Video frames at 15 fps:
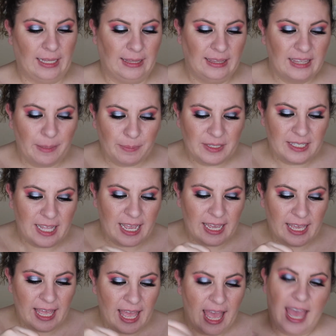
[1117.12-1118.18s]

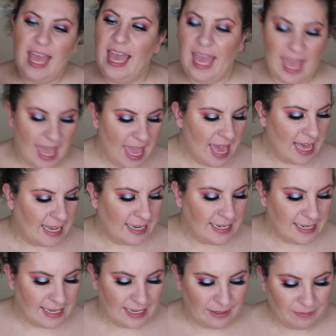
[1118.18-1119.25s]
lipstick,
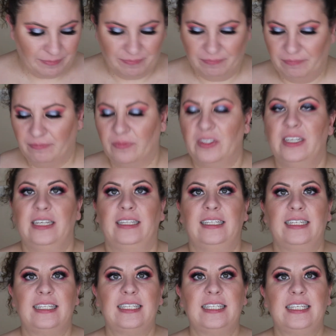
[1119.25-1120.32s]
and
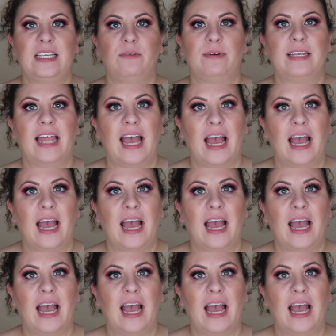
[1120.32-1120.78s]
let's see what